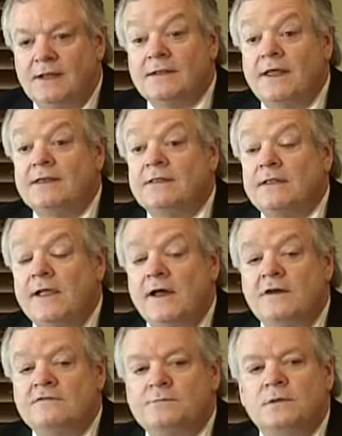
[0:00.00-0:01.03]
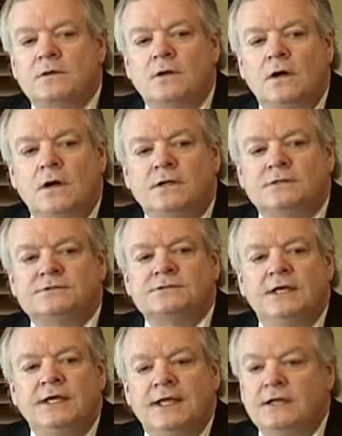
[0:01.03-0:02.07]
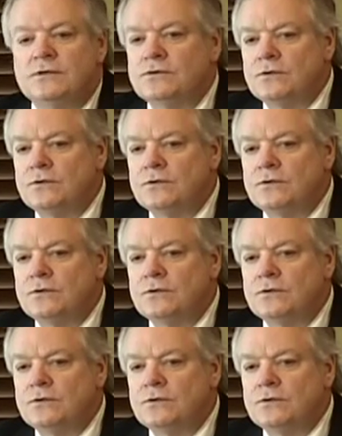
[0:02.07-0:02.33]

They left because in